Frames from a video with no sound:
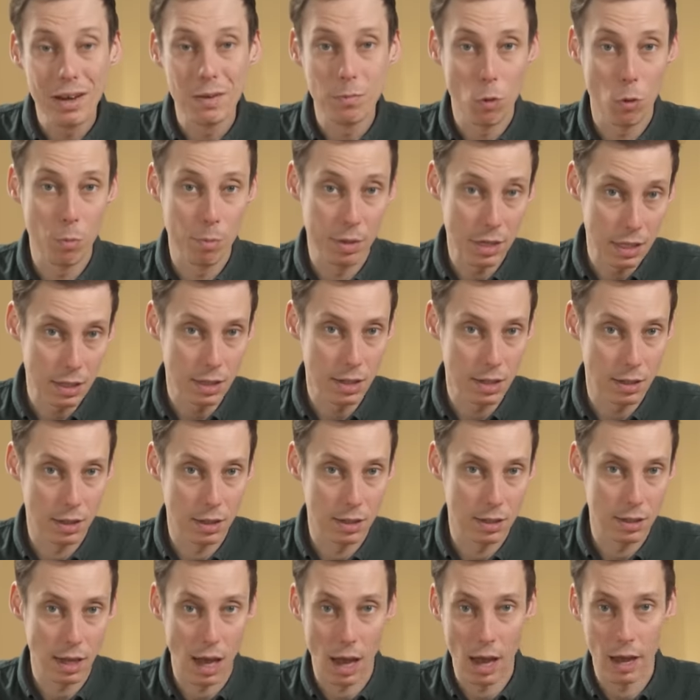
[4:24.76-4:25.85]
and more
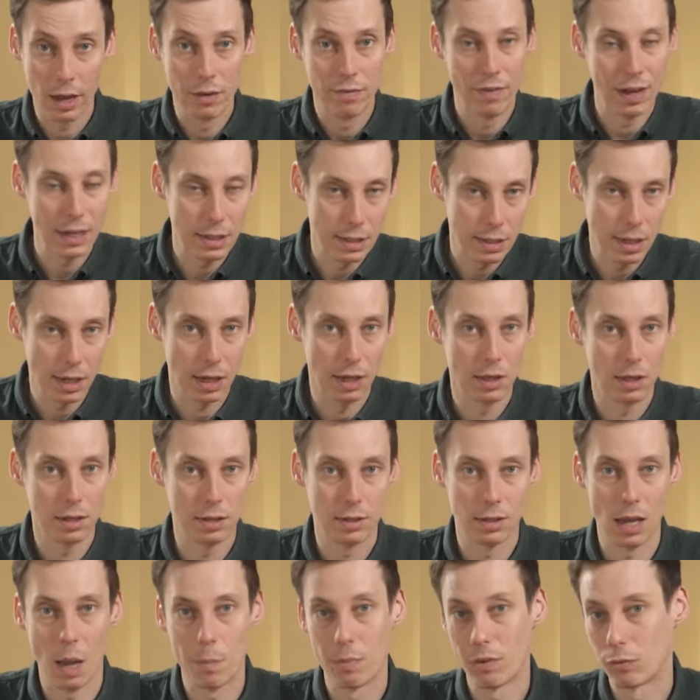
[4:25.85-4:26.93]
businesses are investing in
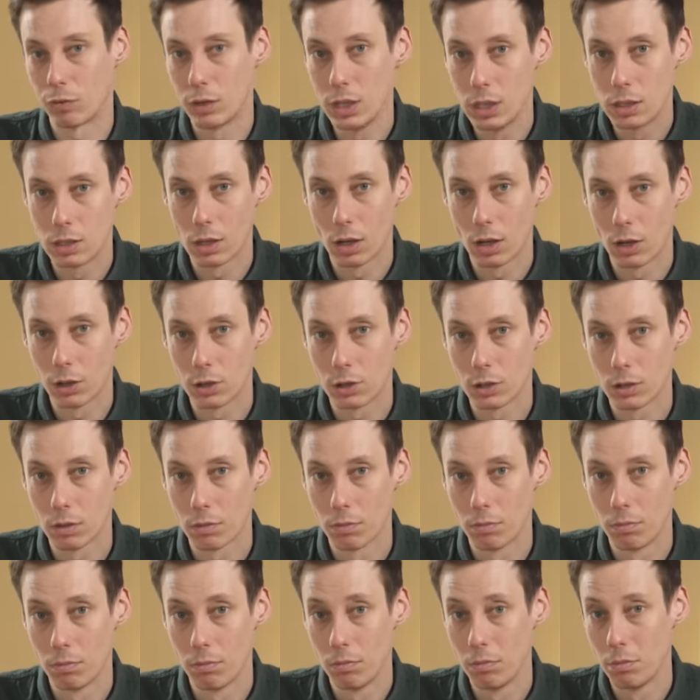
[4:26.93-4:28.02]
this type of research,
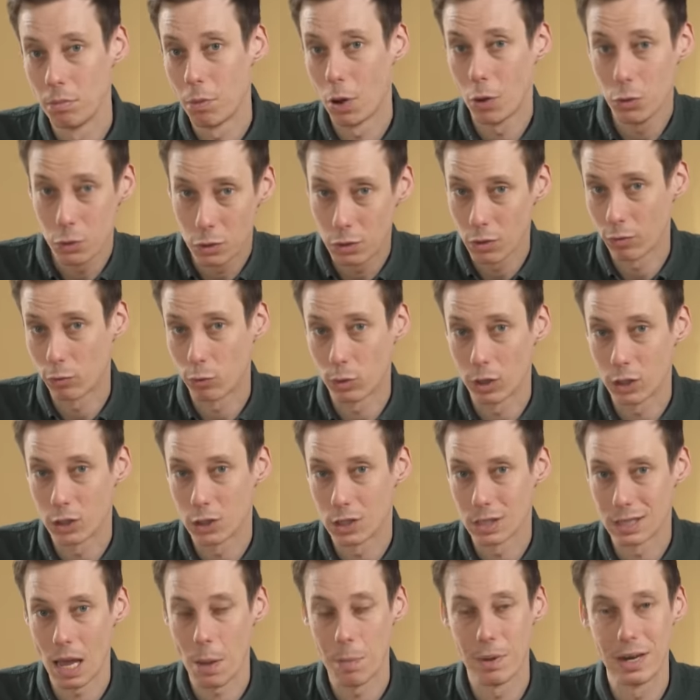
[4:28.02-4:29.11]
most of which
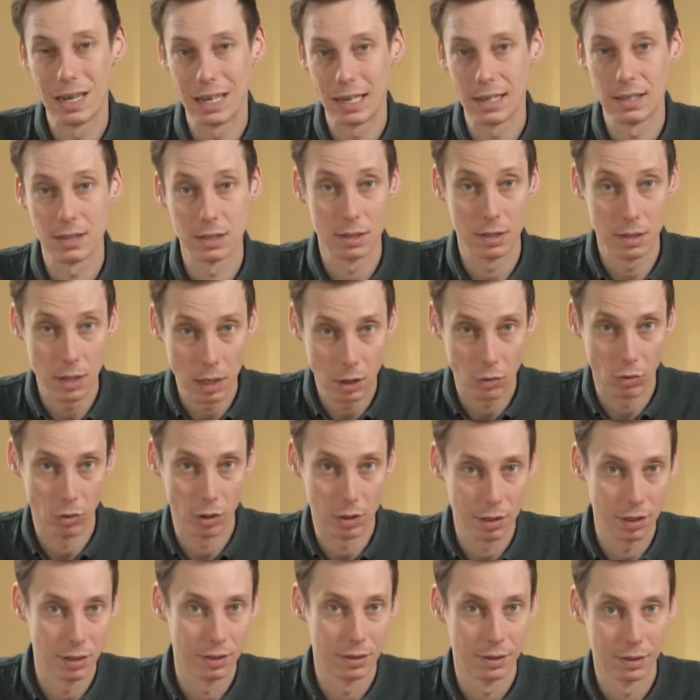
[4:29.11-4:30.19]
is happening in
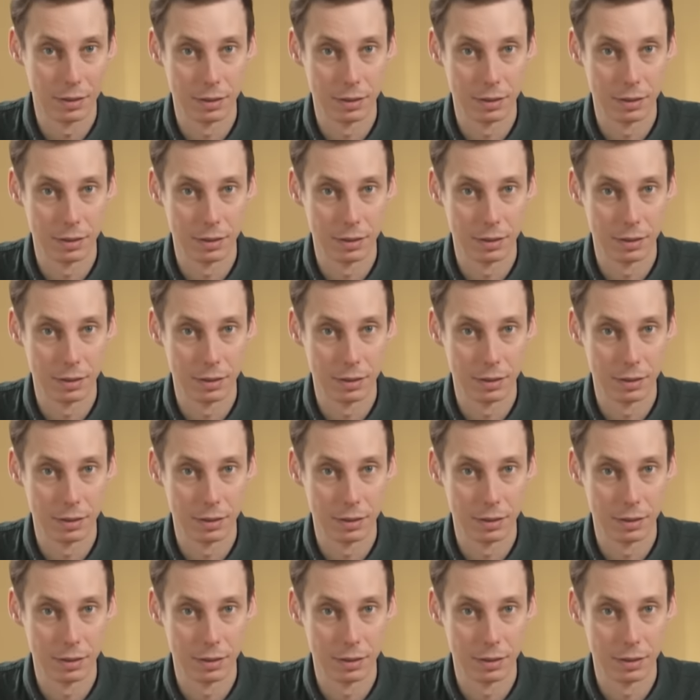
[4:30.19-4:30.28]
secret.